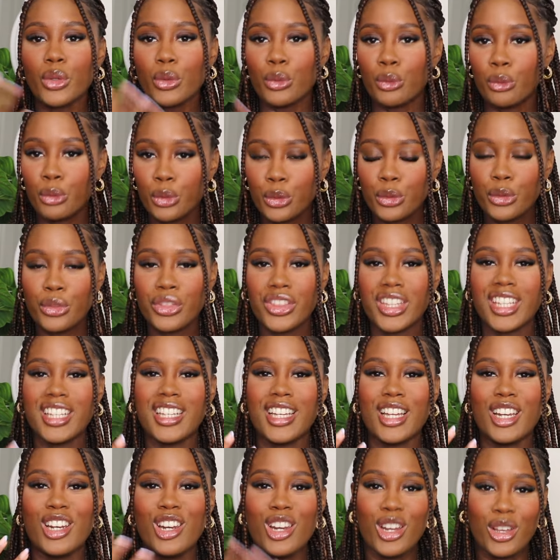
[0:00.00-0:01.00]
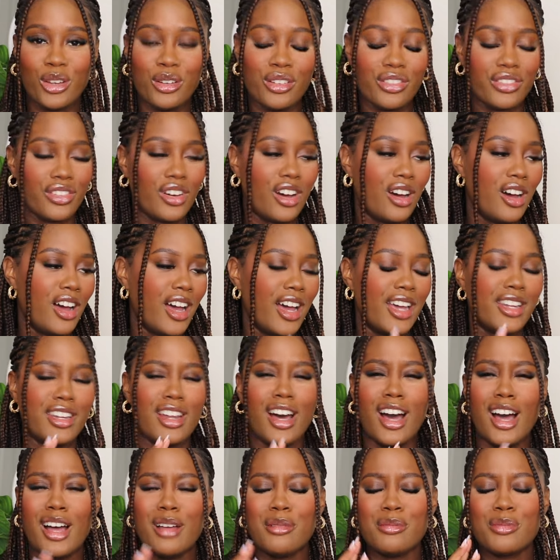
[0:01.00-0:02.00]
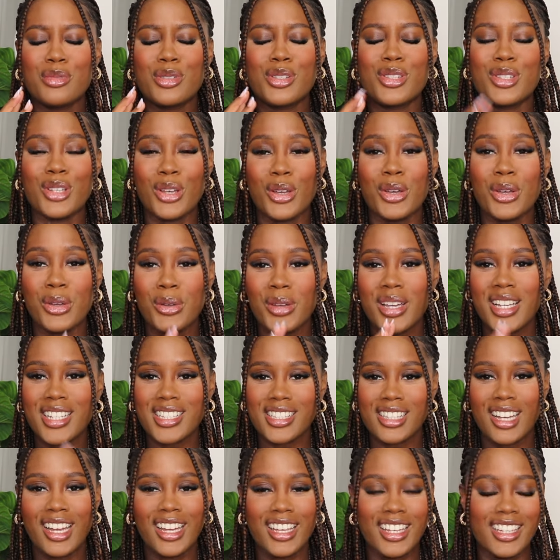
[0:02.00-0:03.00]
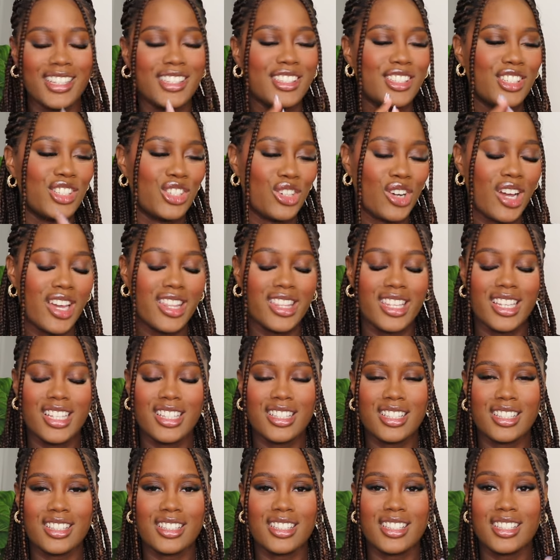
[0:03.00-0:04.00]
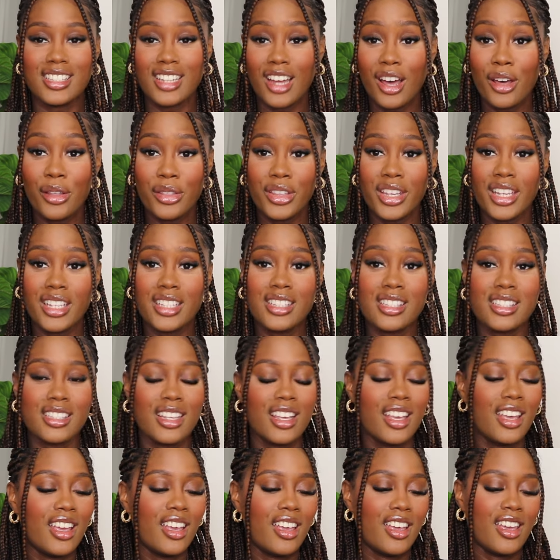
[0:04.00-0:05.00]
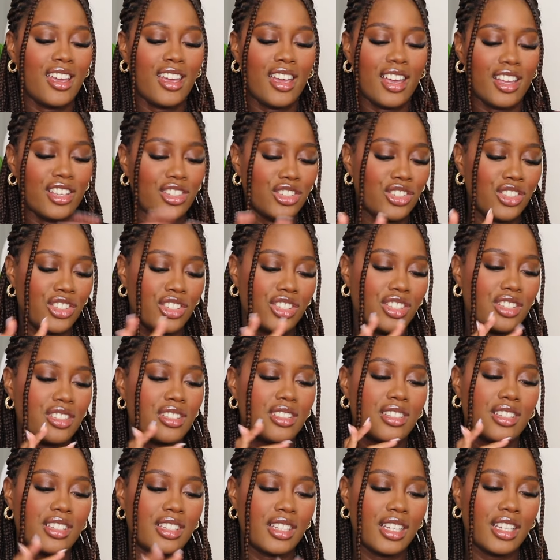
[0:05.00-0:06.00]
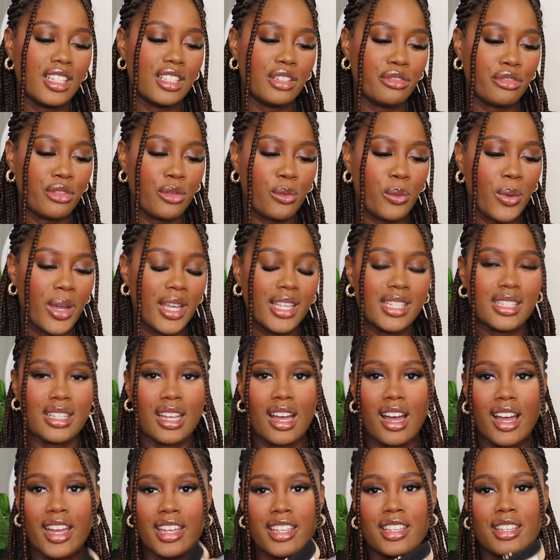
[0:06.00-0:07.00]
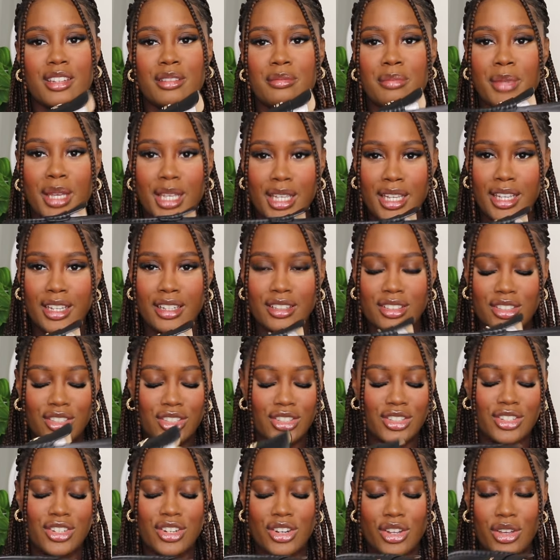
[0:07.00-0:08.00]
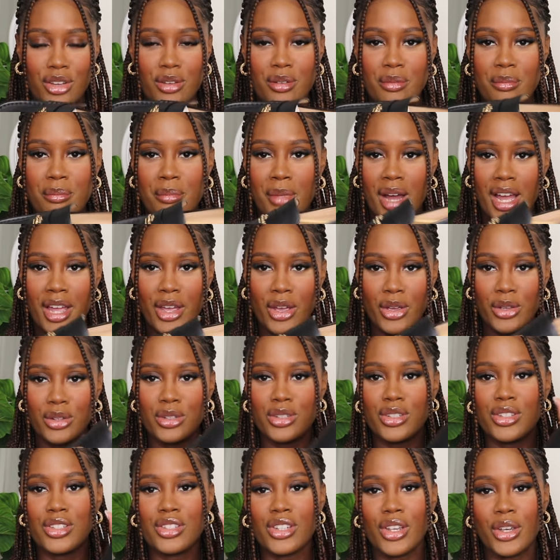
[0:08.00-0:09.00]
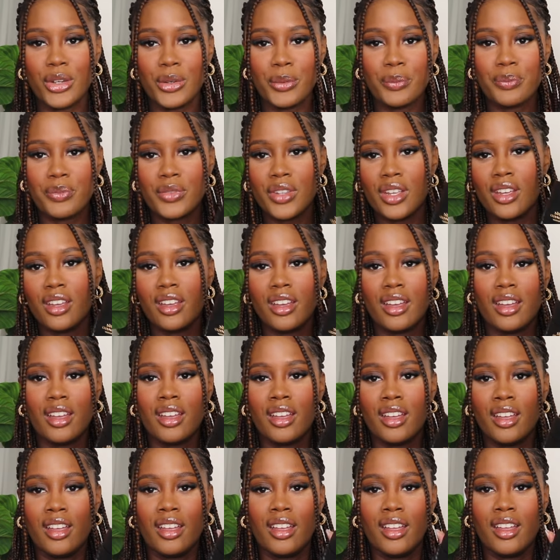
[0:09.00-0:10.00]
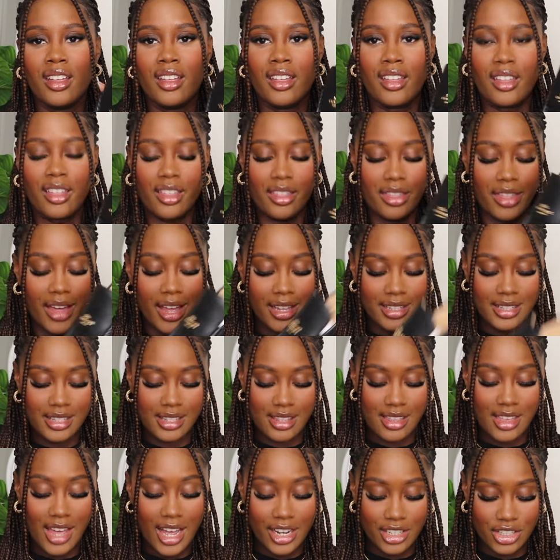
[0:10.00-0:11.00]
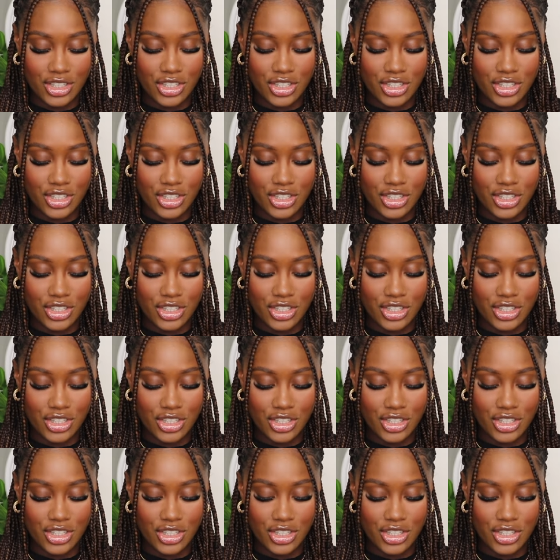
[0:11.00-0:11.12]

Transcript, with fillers: Ruthie loafer and I'm so excited to try this, style this and just see different ways that I can make it just, you know, my own. So that's that